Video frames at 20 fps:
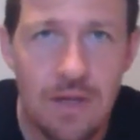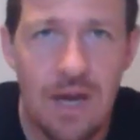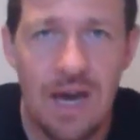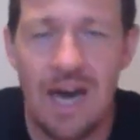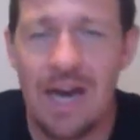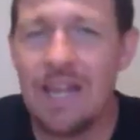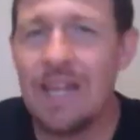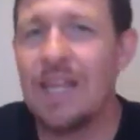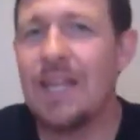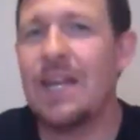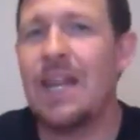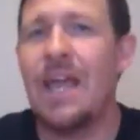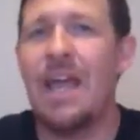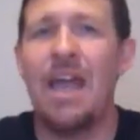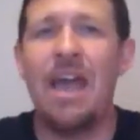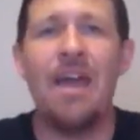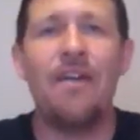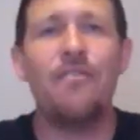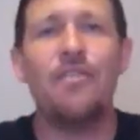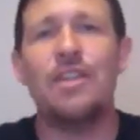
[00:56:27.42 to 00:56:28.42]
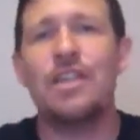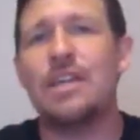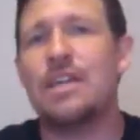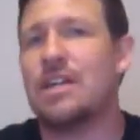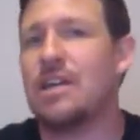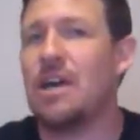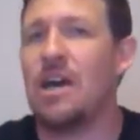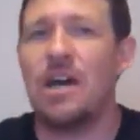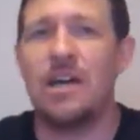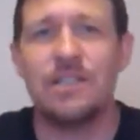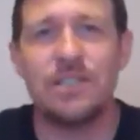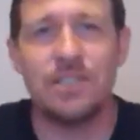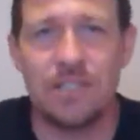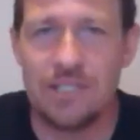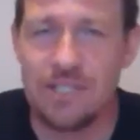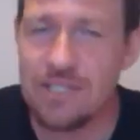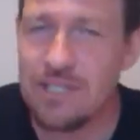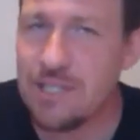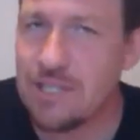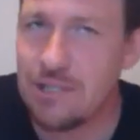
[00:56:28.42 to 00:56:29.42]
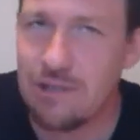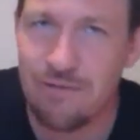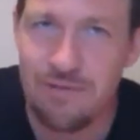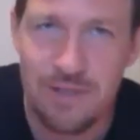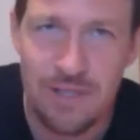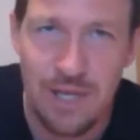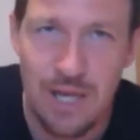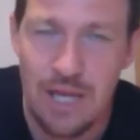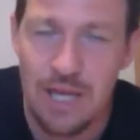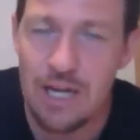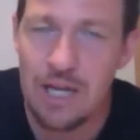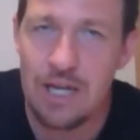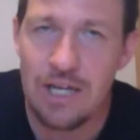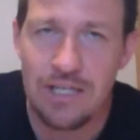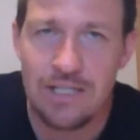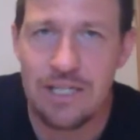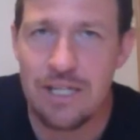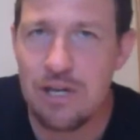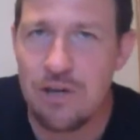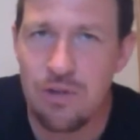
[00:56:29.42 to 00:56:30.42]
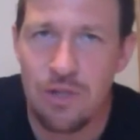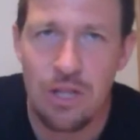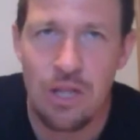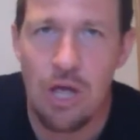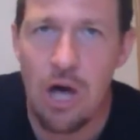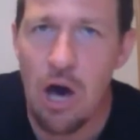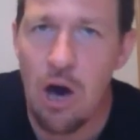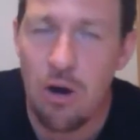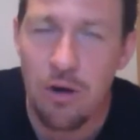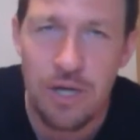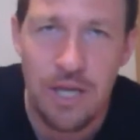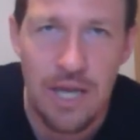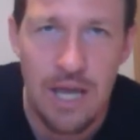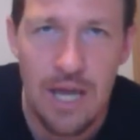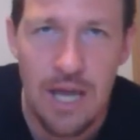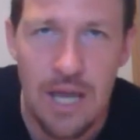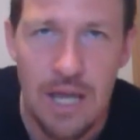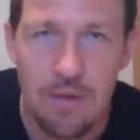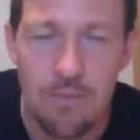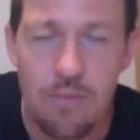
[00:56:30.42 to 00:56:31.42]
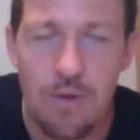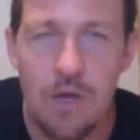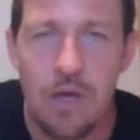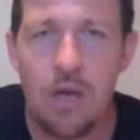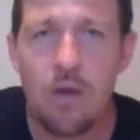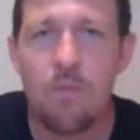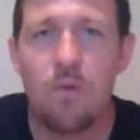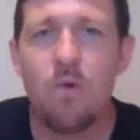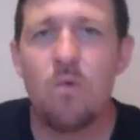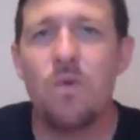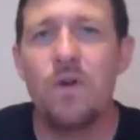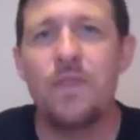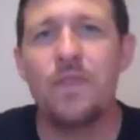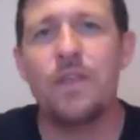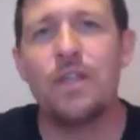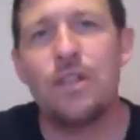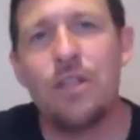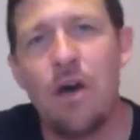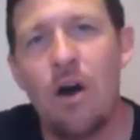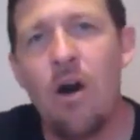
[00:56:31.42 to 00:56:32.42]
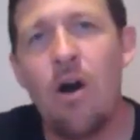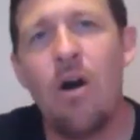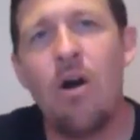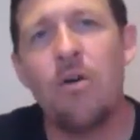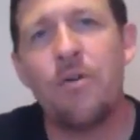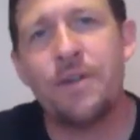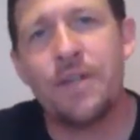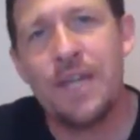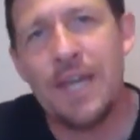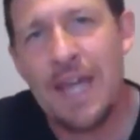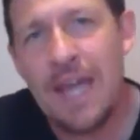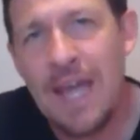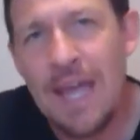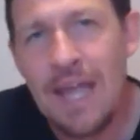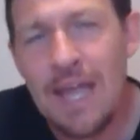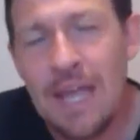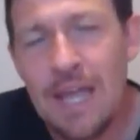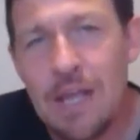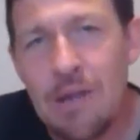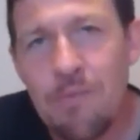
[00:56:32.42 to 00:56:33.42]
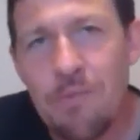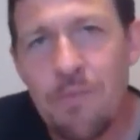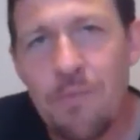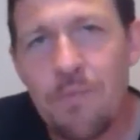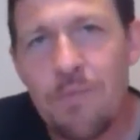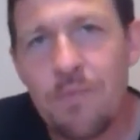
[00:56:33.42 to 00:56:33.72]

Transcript: I didn't have any consciousness of sin until the law came. But when the law came,